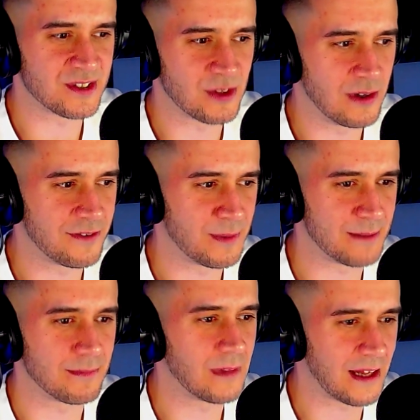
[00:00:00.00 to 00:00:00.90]
stuff? I
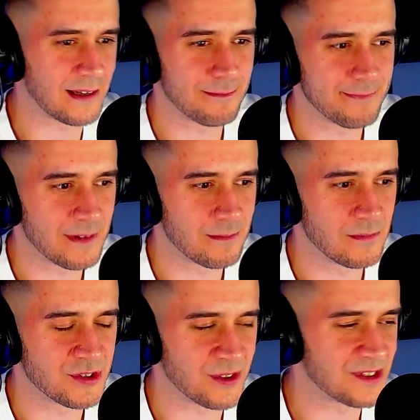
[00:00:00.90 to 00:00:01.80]
mean,
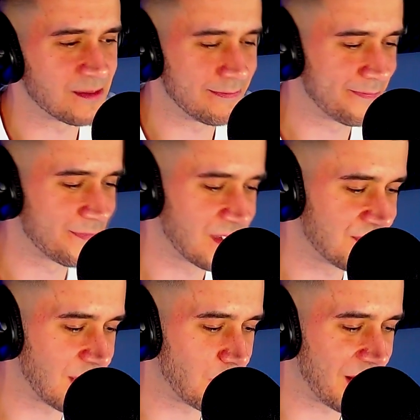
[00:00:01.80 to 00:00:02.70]
should have
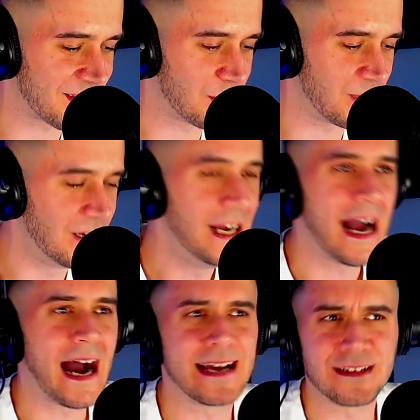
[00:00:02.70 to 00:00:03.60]
skipped back there, but
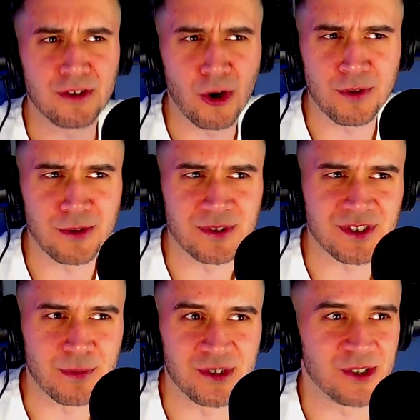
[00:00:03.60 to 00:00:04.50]
I didn't know you as
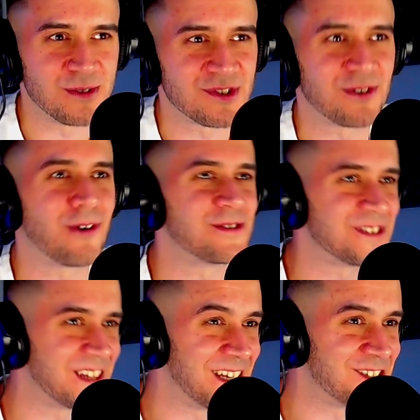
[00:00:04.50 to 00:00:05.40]
a producer or as a
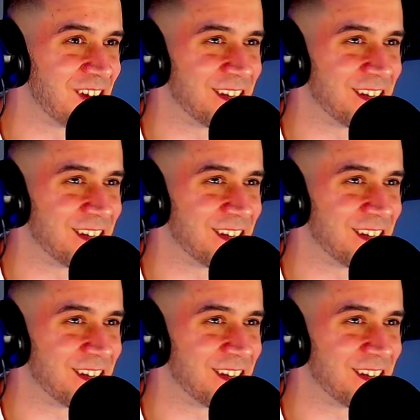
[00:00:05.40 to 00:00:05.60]
DJ.